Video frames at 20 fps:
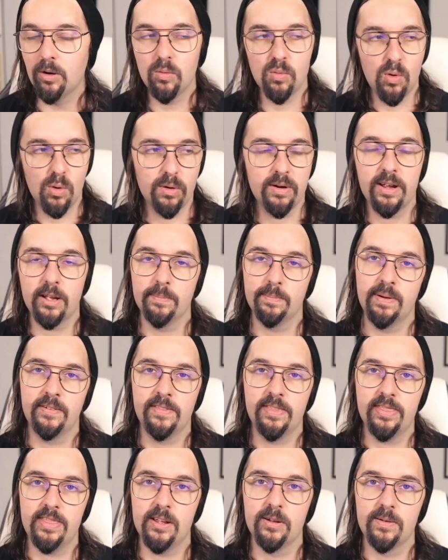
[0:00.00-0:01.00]
worrying about
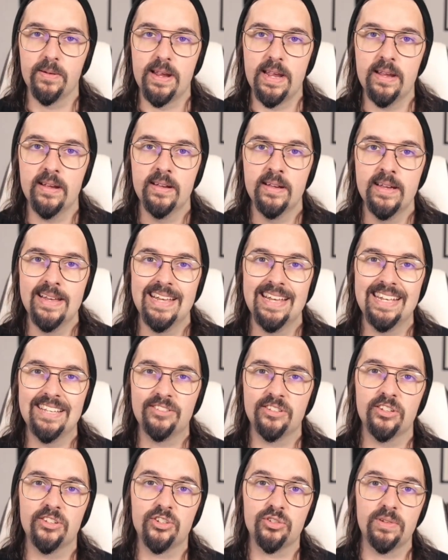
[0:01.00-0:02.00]
theory is to
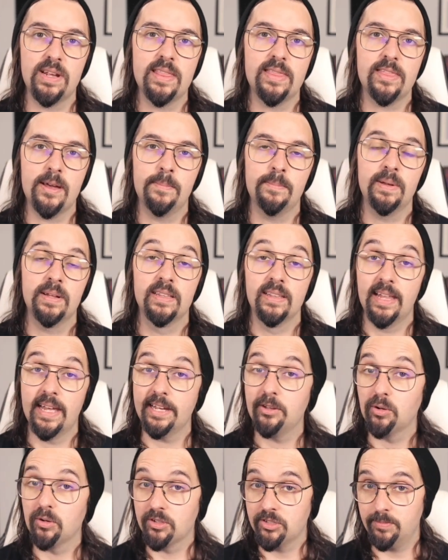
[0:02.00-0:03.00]
treat them like
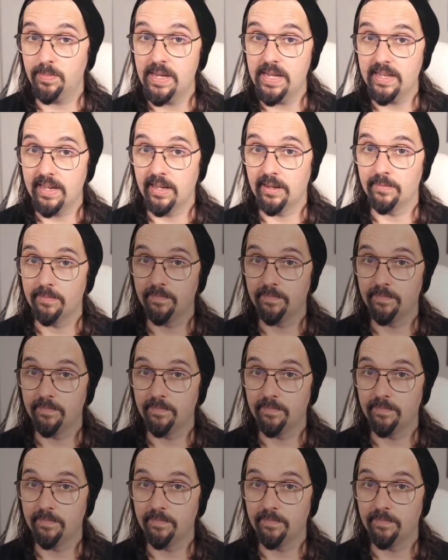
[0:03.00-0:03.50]
you're speaking.